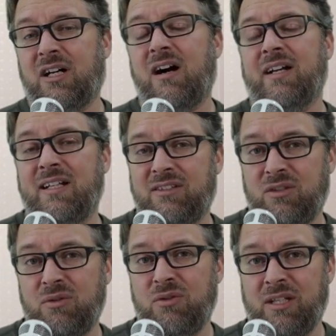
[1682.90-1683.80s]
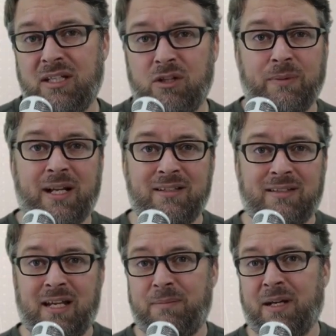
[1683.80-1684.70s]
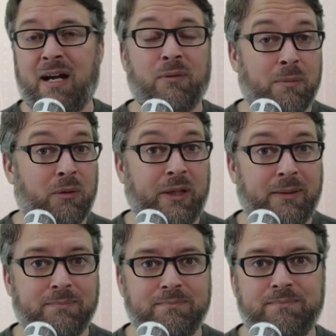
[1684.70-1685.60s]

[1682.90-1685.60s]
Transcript: talking to the Kubernetes API remotely.